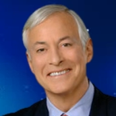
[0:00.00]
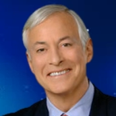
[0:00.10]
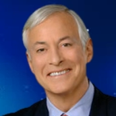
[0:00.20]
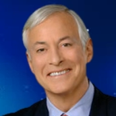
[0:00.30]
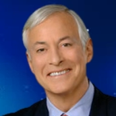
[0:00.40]

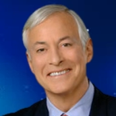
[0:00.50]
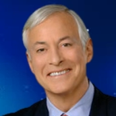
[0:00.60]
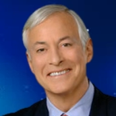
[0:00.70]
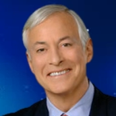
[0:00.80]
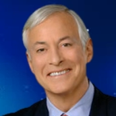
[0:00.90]

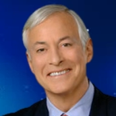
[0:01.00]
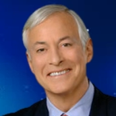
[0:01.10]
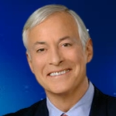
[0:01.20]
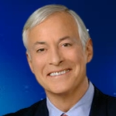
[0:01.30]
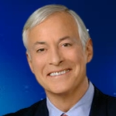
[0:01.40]

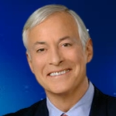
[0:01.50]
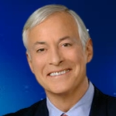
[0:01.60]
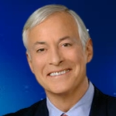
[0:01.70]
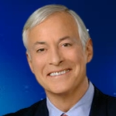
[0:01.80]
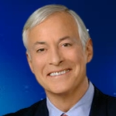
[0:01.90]

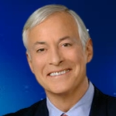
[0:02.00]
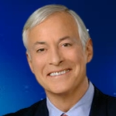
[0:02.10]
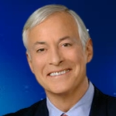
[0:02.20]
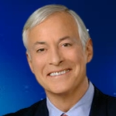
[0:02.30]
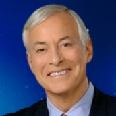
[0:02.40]

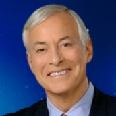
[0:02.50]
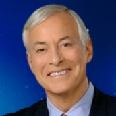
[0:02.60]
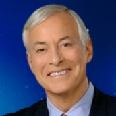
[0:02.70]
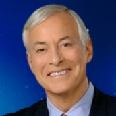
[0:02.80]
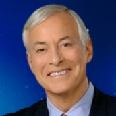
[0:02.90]

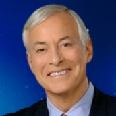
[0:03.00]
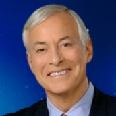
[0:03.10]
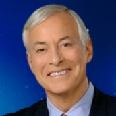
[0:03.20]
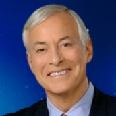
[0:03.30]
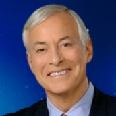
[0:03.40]

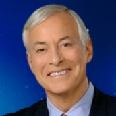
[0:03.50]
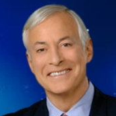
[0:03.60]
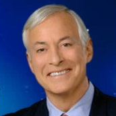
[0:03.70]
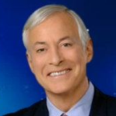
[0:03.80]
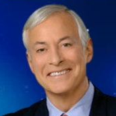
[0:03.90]

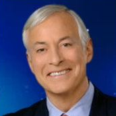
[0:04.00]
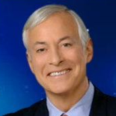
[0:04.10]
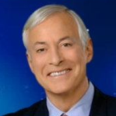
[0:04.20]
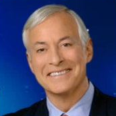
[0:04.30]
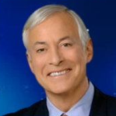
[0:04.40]

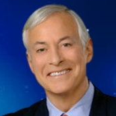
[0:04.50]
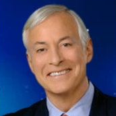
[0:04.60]
This is a still picture; no speech is visible.